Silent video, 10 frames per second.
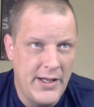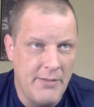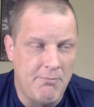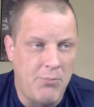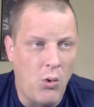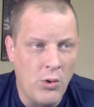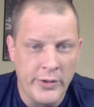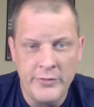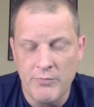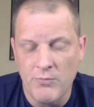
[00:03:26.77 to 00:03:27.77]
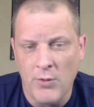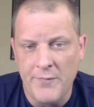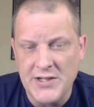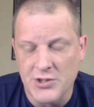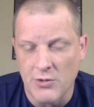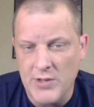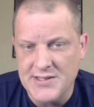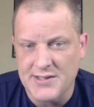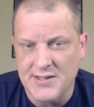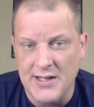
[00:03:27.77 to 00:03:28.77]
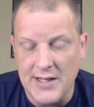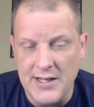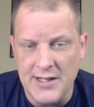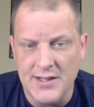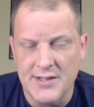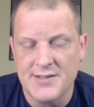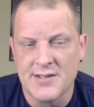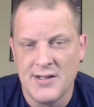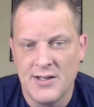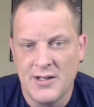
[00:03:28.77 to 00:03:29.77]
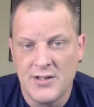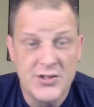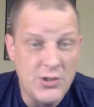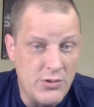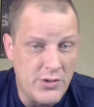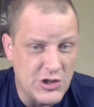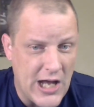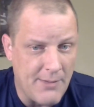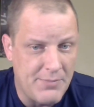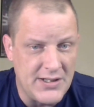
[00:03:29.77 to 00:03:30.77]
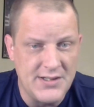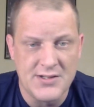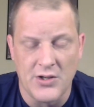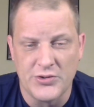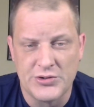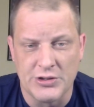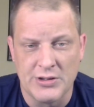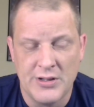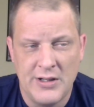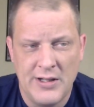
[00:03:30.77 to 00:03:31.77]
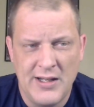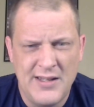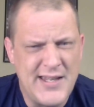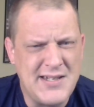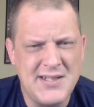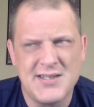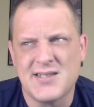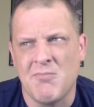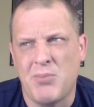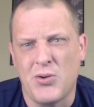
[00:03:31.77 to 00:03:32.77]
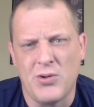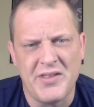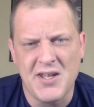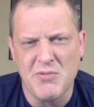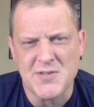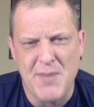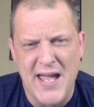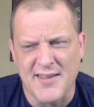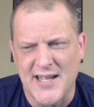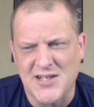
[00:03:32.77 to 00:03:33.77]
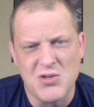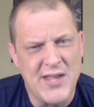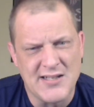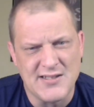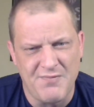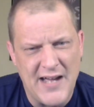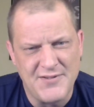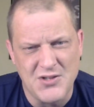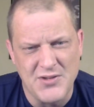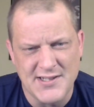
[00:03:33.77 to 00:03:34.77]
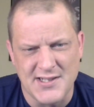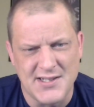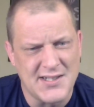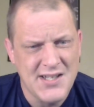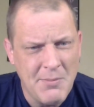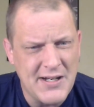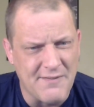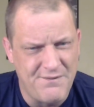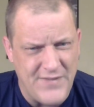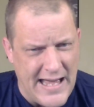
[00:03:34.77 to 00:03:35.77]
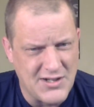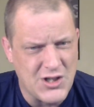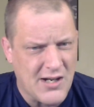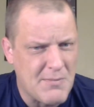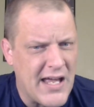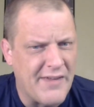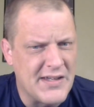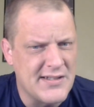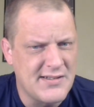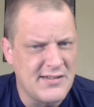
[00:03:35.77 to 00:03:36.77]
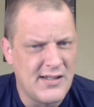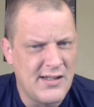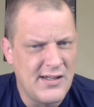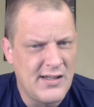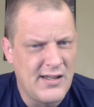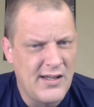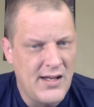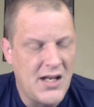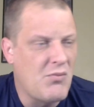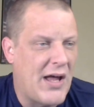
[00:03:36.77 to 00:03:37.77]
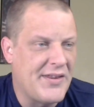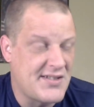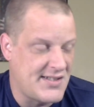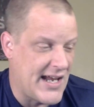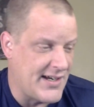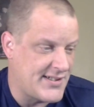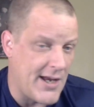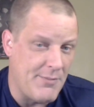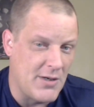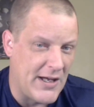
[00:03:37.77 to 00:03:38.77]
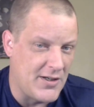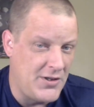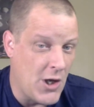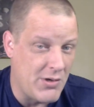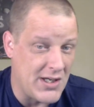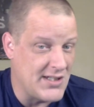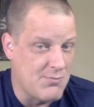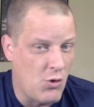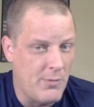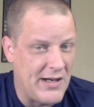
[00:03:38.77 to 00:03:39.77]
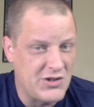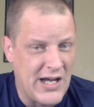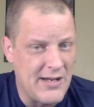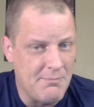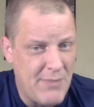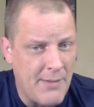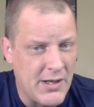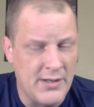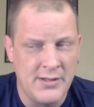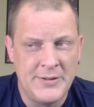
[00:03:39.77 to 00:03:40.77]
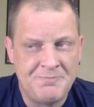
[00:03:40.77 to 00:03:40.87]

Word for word: important professional wrestling is to the Japanese culture. They did some poll, I think it was back in like 2005, 2006. Somebody could fact check me on this. And while this is not a statement about Inoki, it's more about Giant Baba.